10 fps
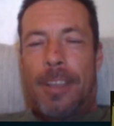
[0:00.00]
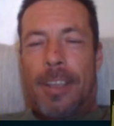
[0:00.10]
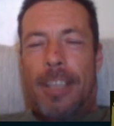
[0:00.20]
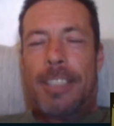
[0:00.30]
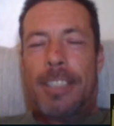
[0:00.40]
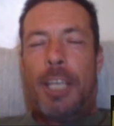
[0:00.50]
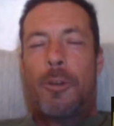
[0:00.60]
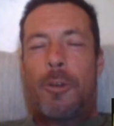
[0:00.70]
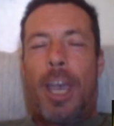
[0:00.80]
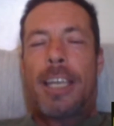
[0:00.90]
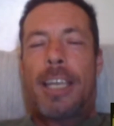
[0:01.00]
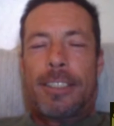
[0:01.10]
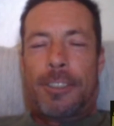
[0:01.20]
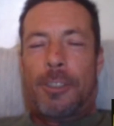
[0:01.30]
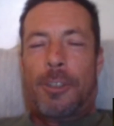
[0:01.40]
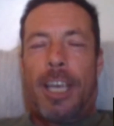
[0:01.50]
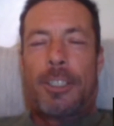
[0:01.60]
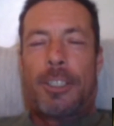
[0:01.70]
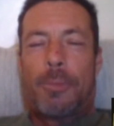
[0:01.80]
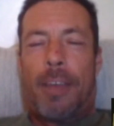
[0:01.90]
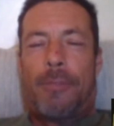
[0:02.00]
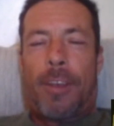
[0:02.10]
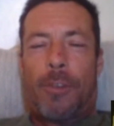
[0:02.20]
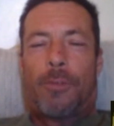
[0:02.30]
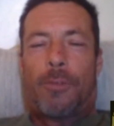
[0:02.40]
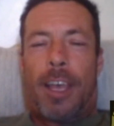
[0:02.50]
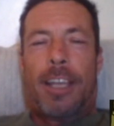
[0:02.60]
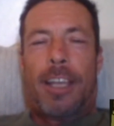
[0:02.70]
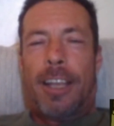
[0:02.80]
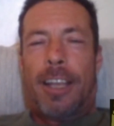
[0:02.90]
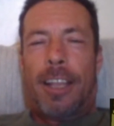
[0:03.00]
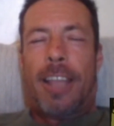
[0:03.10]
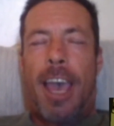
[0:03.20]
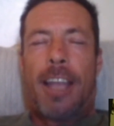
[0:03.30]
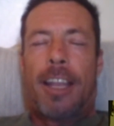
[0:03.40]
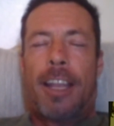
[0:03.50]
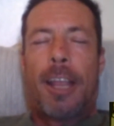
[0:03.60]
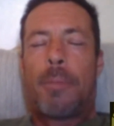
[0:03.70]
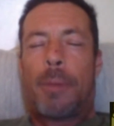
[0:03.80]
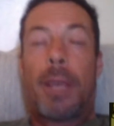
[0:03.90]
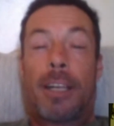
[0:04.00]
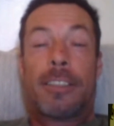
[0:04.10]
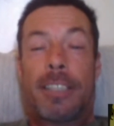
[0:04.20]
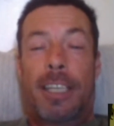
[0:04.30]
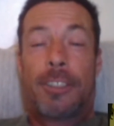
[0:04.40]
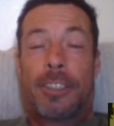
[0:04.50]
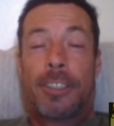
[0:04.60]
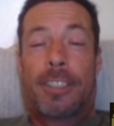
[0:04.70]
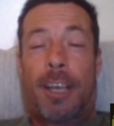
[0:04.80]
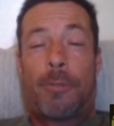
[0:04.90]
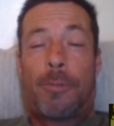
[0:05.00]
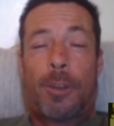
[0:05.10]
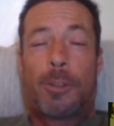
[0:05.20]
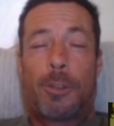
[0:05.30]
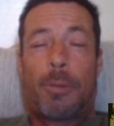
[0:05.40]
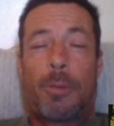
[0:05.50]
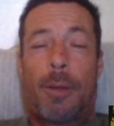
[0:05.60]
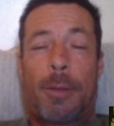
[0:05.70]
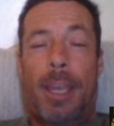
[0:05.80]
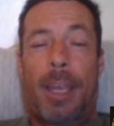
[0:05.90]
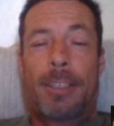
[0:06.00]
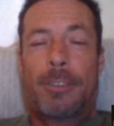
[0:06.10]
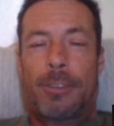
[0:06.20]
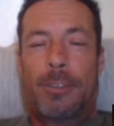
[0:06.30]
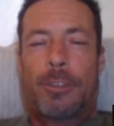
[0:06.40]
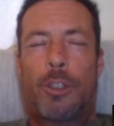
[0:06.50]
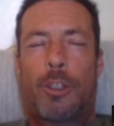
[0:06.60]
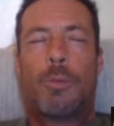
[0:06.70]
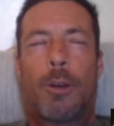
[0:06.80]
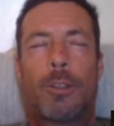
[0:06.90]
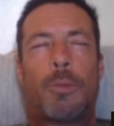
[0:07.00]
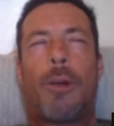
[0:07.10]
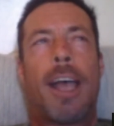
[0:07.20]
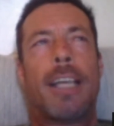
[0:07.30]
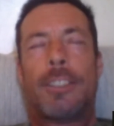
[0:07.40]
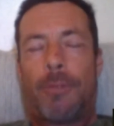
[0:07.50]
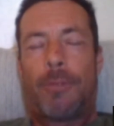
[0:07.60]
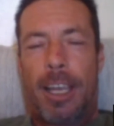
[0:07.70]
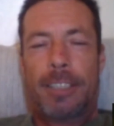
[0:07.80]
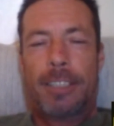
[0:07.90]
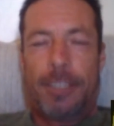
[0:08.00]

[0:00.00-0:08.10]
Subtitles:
I'd say you guys. You guys are my favorite find, and that and my metal detector itself. Those are probably my two most prized finds.